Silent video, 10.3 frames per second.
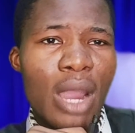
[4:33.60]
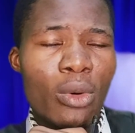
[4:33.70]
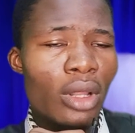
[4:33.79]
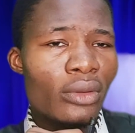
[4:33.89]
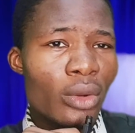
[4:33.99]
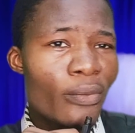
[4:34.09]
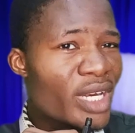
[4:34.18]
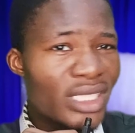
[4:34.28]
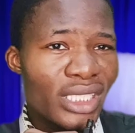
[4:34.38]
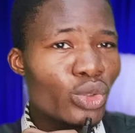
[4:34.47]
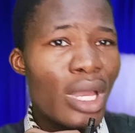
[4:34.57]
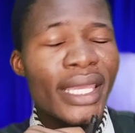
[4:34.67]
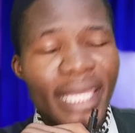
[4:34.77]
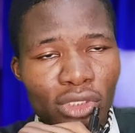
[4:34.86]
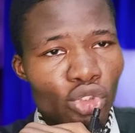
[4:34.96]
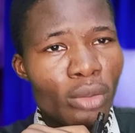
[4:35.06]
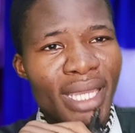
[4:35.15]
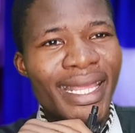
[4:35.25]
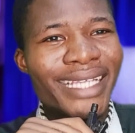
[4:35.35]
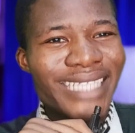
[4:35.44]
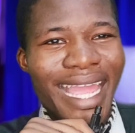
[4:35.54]
And one of the greatest way I get to the
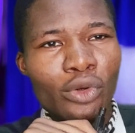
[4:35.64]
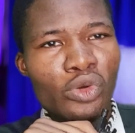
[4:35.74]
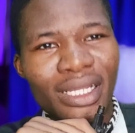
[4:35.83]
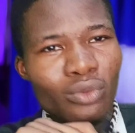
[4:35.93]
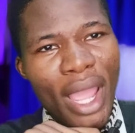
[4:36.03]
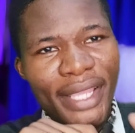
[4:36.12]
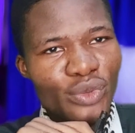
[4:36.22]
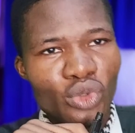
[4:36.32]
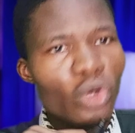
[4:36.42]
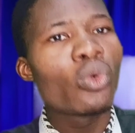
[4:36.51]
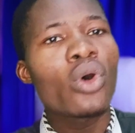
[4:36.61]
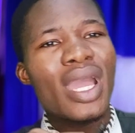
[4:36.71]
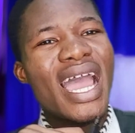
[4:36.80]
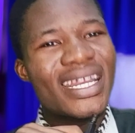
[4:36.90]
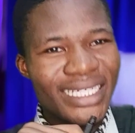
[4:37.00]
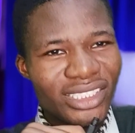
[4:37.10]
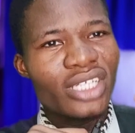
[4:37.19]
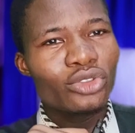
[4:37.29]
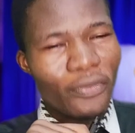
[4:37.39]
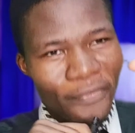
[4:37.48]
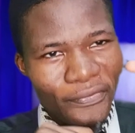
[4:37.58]
idea is I look at why it will not work and I
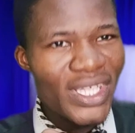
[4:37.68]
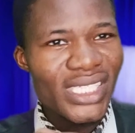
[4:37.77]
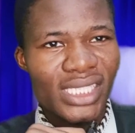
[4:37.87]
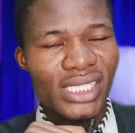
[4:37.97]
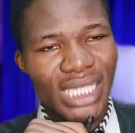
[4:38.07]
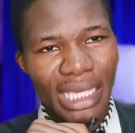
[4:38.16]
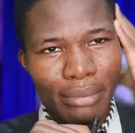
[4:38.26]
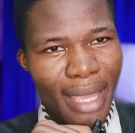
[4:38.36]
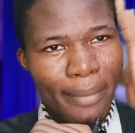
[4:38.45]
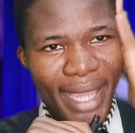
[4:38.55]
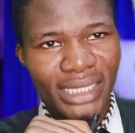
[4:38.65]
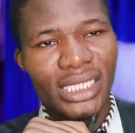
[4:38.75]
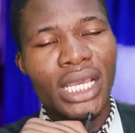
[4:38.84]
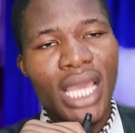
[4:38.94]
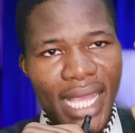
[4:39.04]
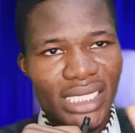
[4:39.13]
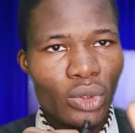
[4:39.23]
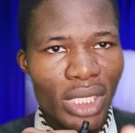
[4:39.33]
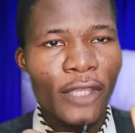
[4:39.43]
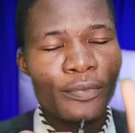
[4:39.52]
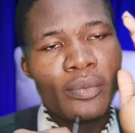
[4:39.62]
try to fix it in my mind. I say,
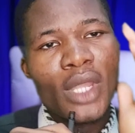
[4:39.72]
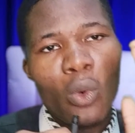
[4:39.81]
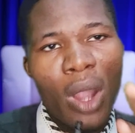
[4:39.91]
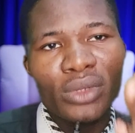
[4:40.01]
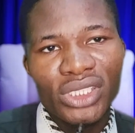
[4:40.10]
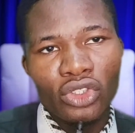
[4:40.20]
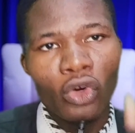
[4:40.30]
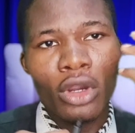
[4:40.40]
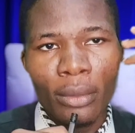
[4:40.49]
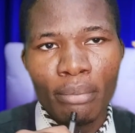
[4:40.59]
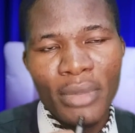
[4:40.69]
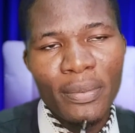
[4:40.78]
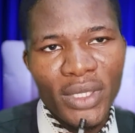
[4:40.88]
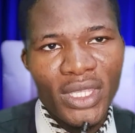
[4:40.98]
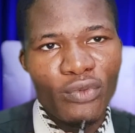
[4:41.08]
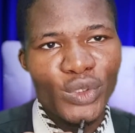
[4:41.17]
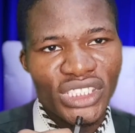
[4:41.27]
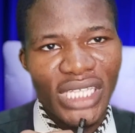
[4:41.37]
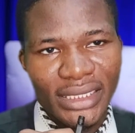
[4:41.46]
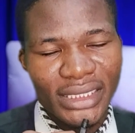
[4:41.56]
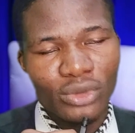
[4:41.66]
okay, why would this not work? Maybe if we
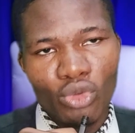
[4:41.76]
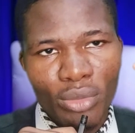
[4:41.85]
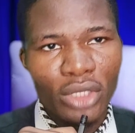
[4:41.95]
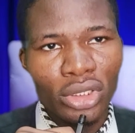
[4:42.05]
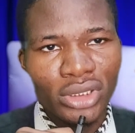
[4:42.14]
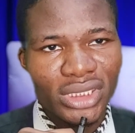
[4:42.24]
start, we may